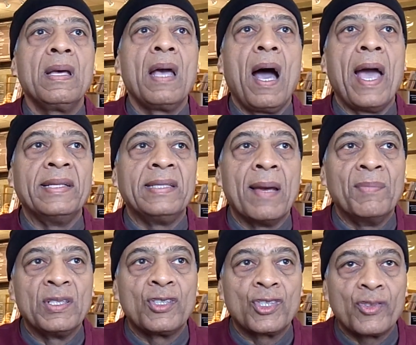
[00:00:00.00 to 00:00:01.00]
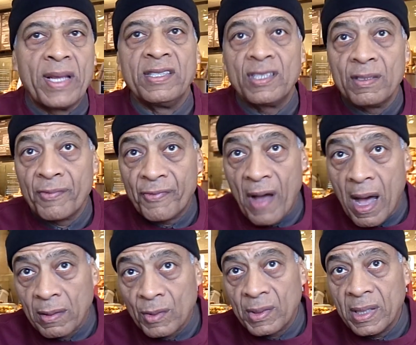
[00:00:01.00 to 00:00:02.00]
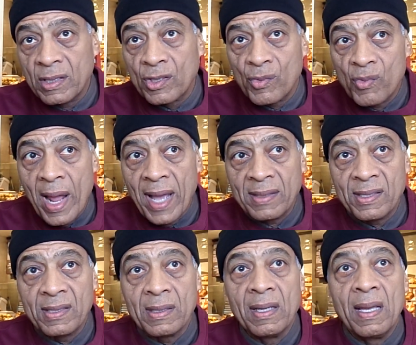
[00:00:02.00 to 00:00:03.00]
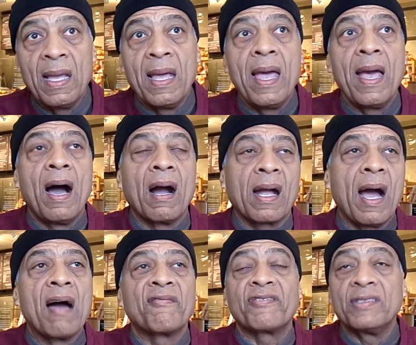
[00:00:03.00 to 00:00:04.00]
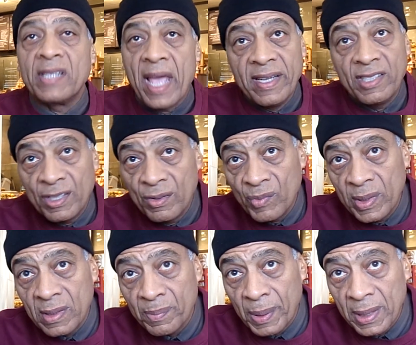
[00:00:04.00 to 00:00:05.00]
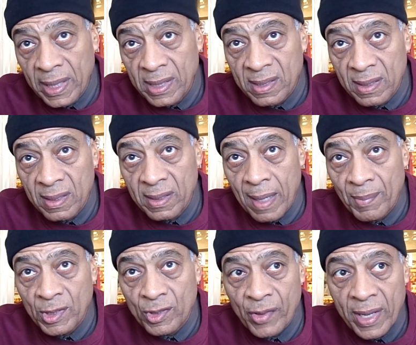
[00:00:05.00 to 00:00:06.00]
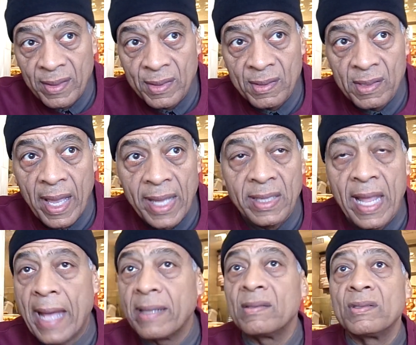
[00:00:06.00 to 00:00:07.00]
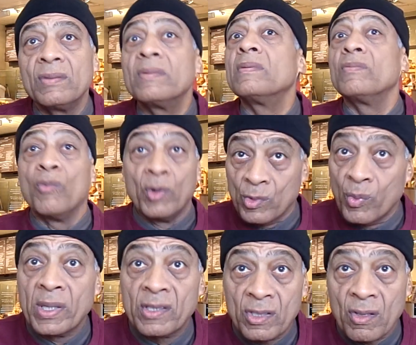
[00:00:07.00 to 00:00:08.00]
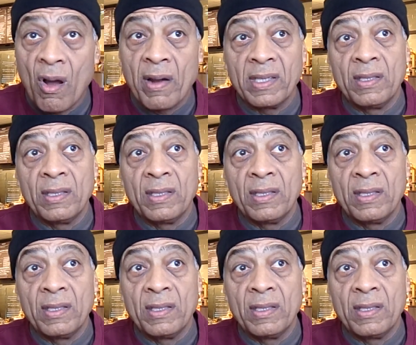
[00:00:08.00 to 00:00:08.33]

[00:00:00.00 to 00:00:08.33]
A demonstration followed his arrest, a confrontation with the police and the demonstrators, and that was what started the